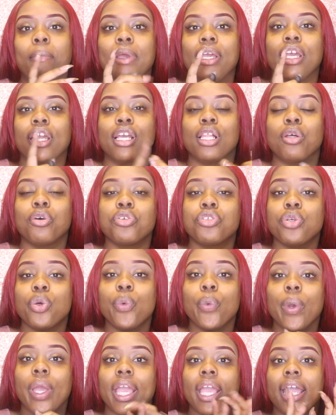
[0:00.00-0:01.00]
to make a closure
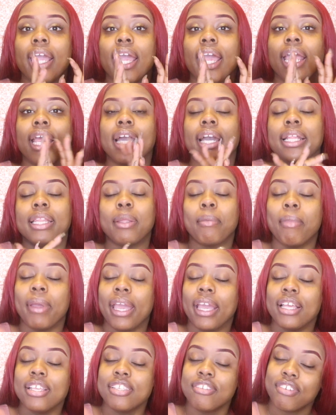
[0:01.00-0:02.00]
wig and cut the
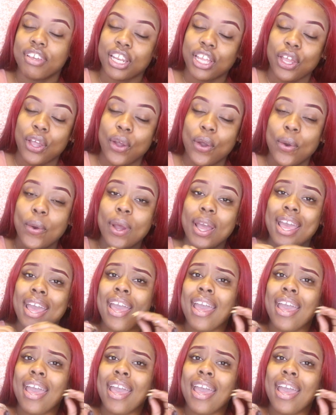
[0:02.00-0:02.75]
bangs video.